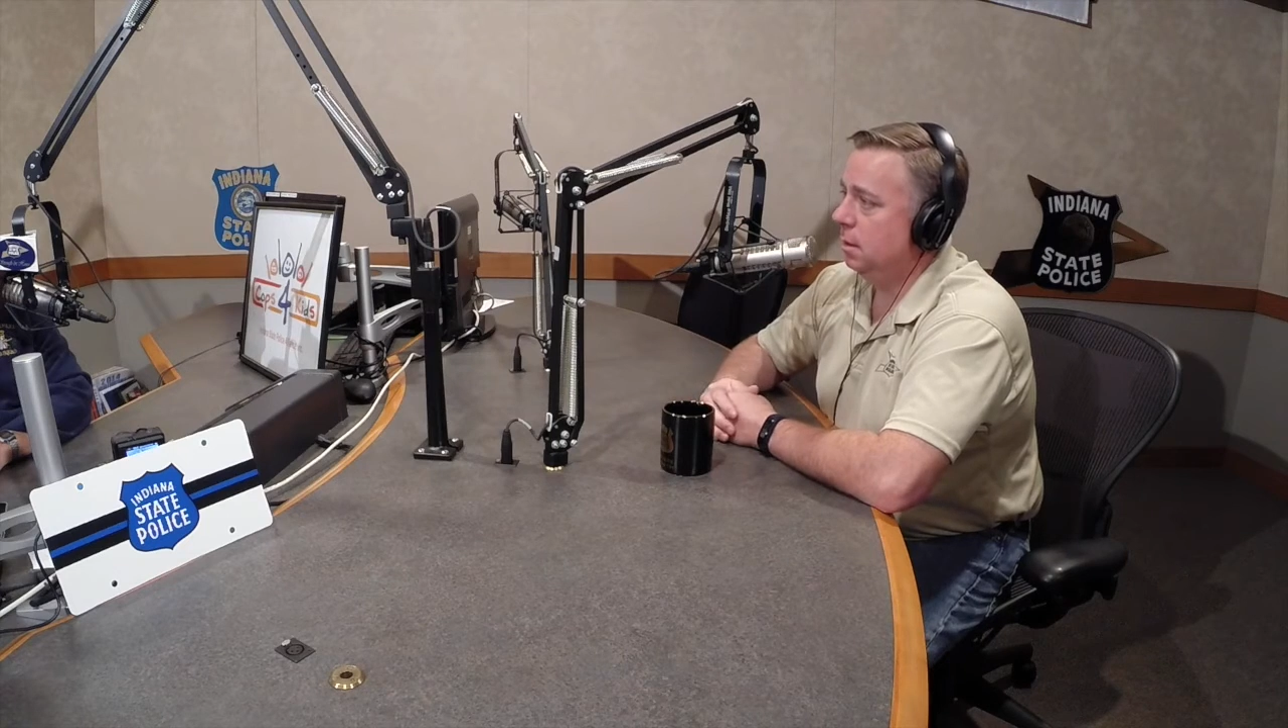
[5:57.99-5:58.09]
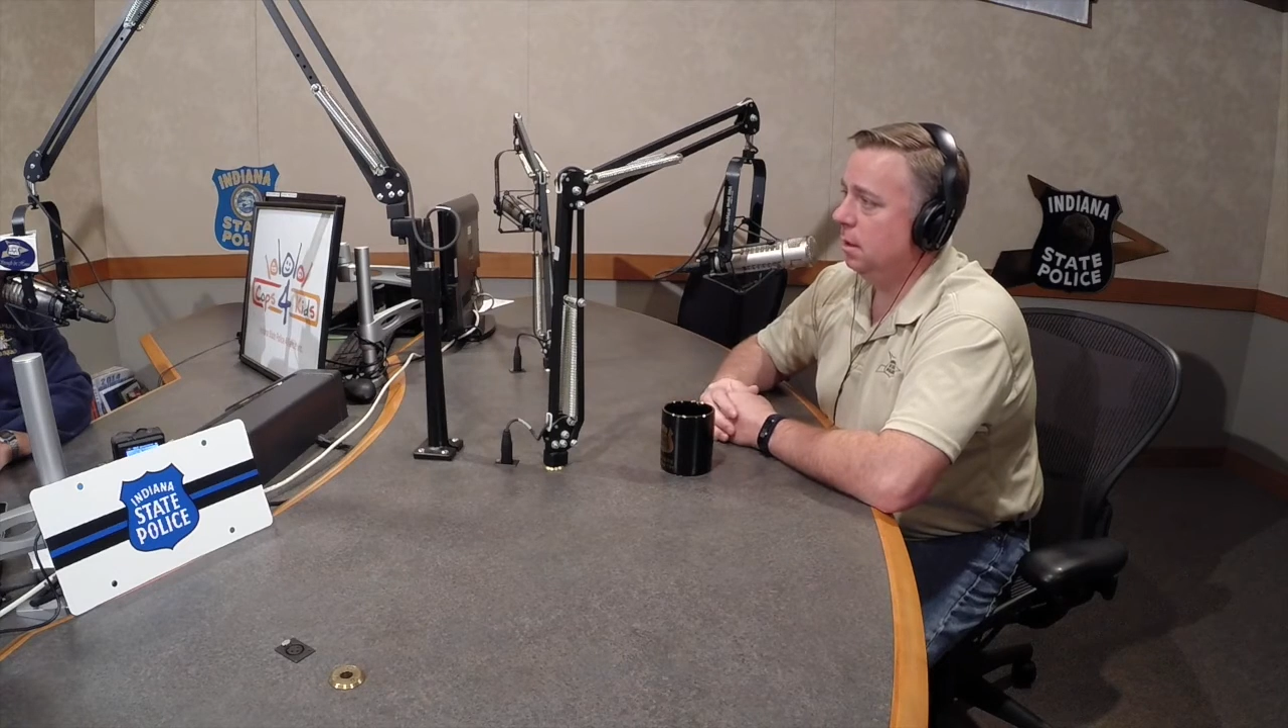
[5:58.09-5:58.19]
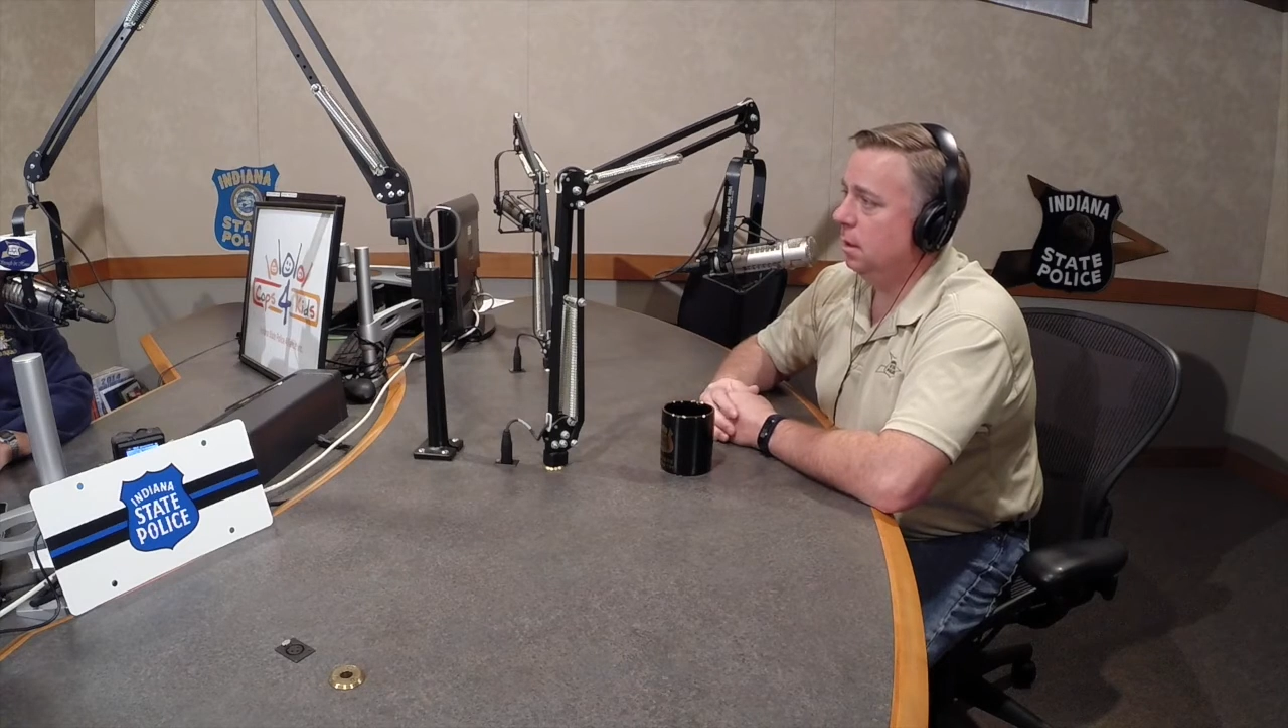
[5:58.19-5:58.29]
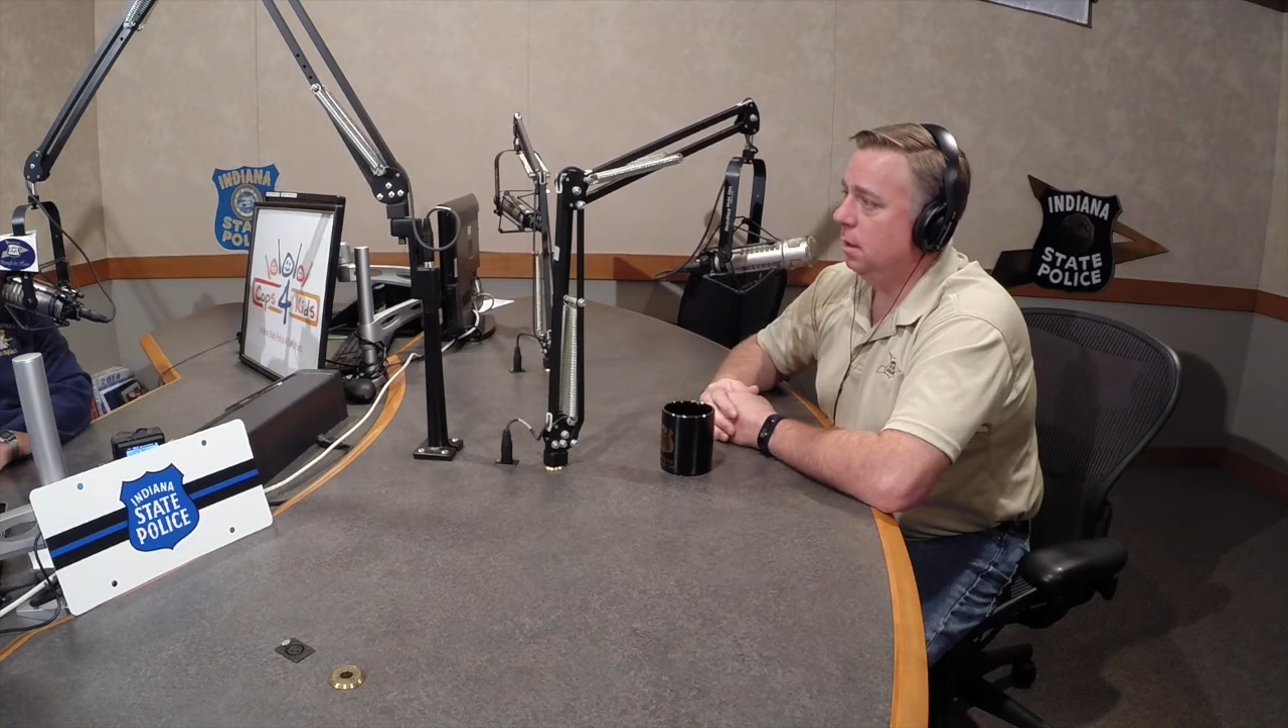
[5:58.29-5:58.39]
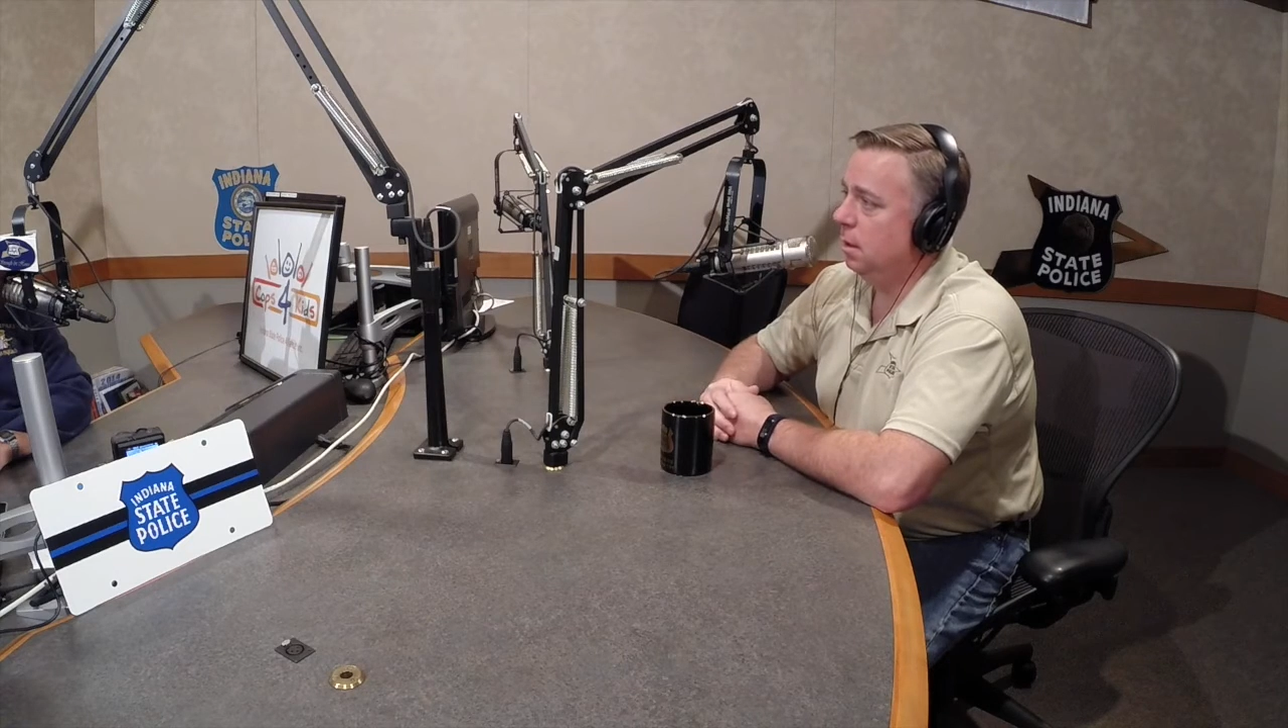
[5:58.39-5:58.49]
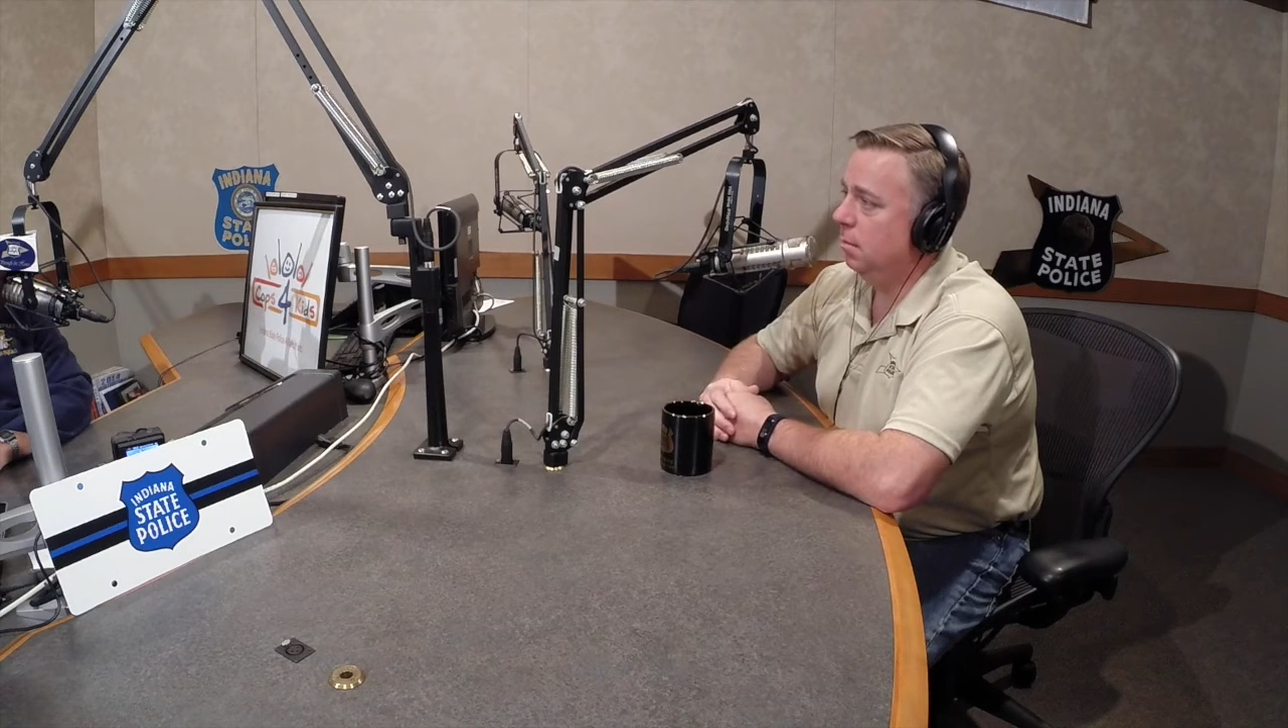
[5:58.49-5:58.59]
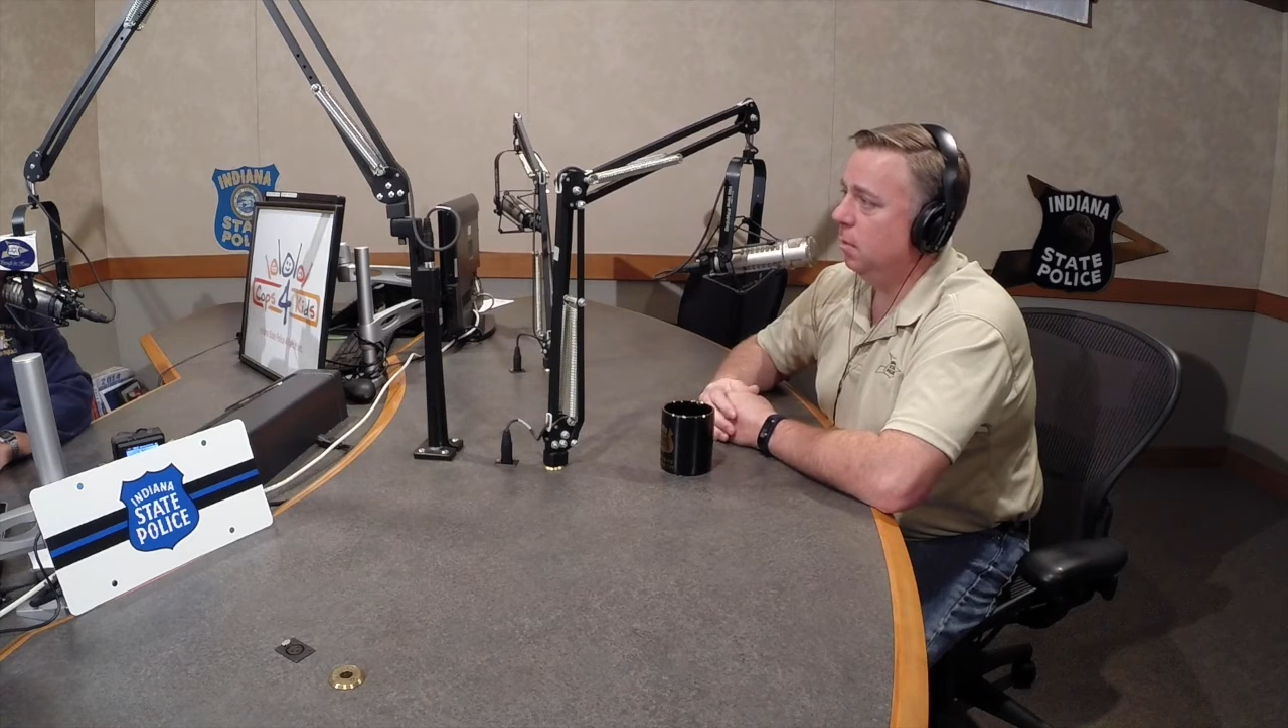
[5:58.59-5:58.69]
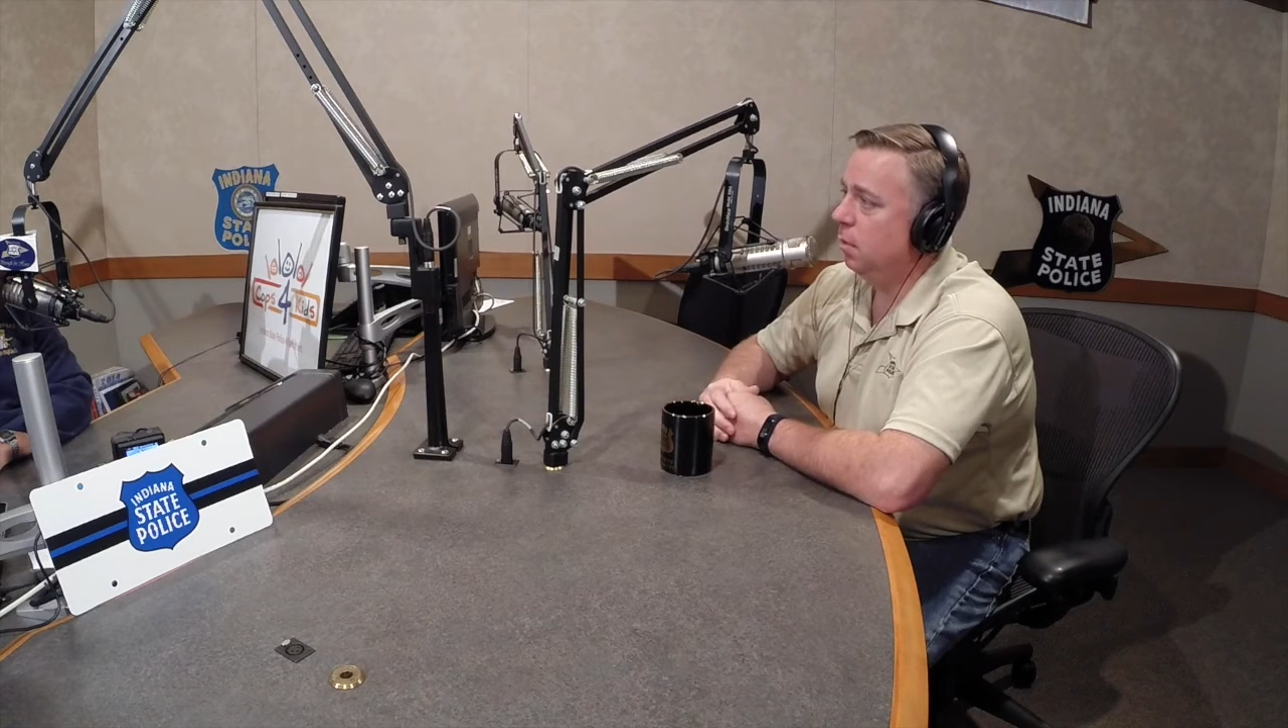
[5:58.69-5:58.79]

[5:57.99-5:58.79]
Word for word: um,